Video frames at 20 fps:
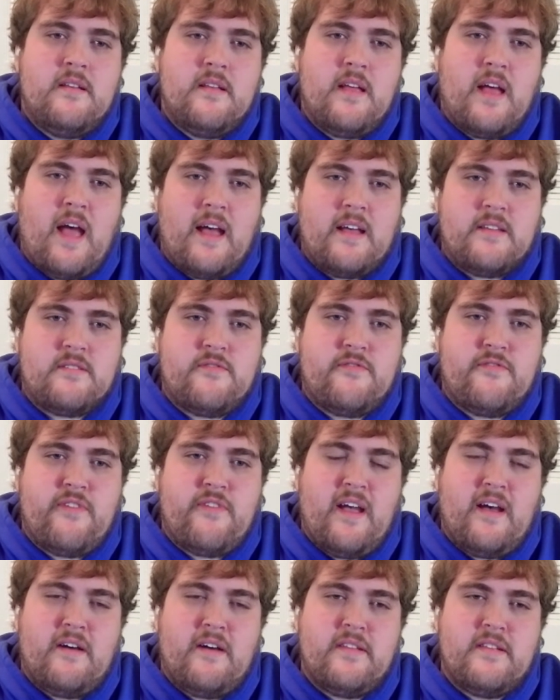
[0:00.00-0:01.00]
has
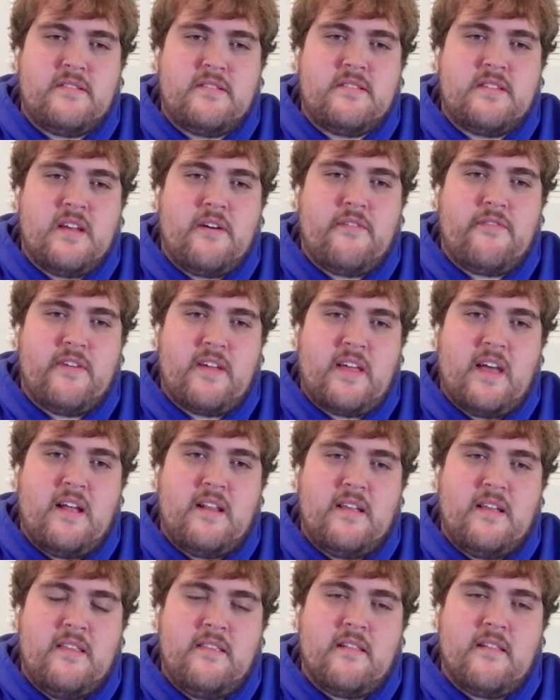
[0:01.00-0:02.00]
found itself
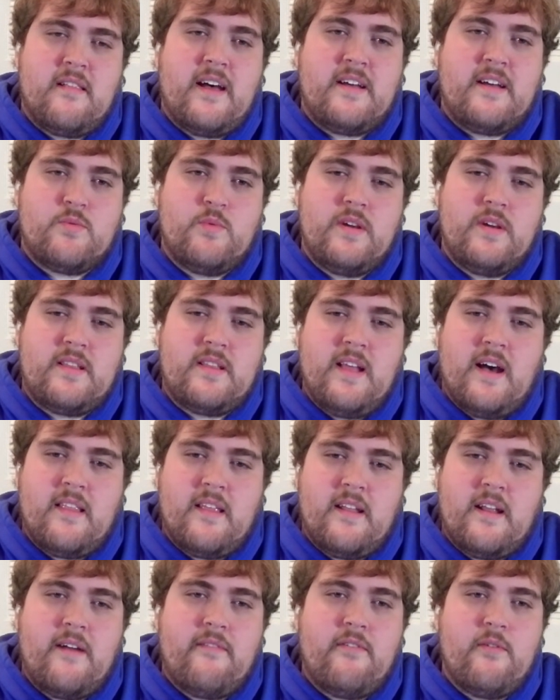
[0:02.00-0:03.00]
again in the last week now
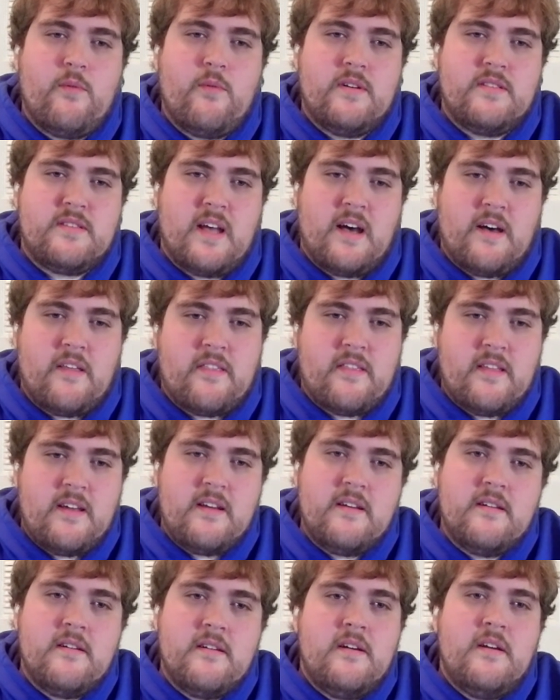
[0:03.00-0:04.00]
that everyone's
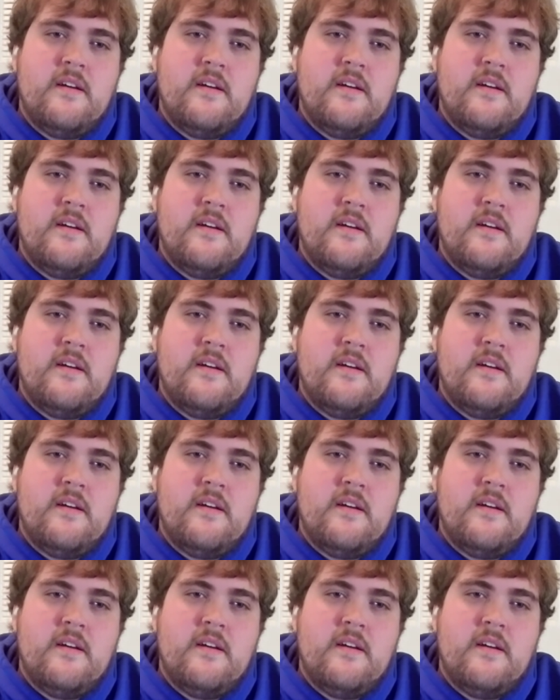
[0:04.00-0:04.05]
healthy.